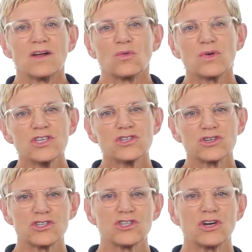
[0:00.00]

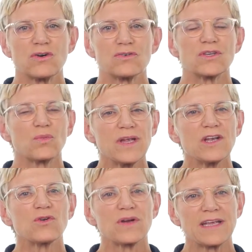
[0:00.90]
Research shows that we
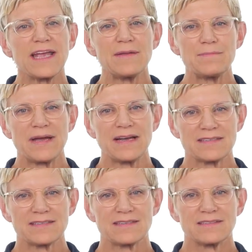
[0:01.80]
create
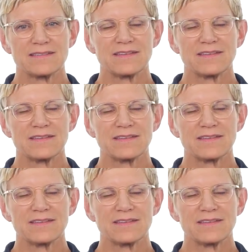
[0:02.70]
best